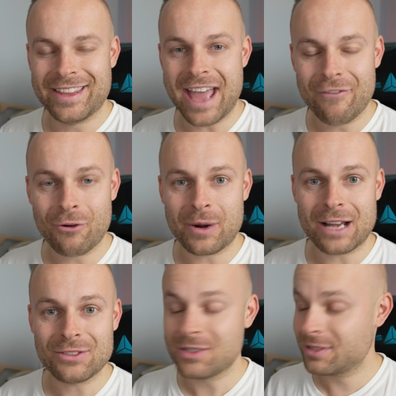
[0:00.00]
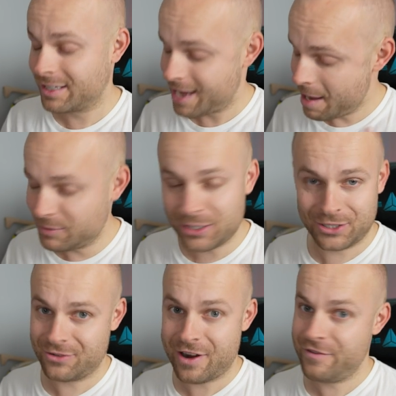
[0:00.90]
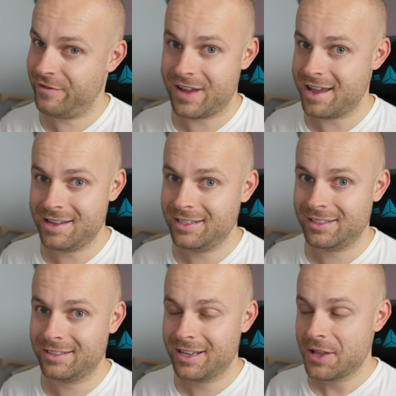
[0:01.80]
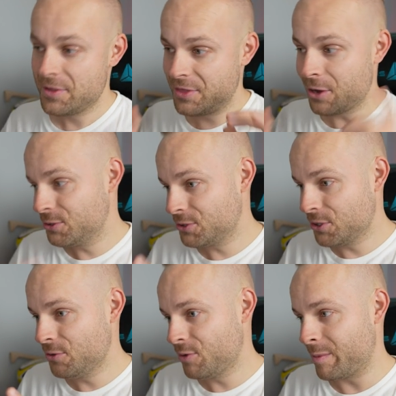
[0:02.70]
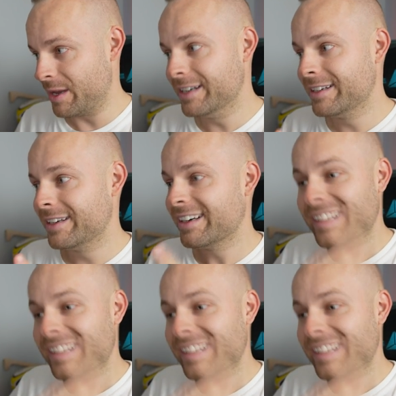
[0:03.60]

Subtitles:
Everyone else has kept a straight face. Those two women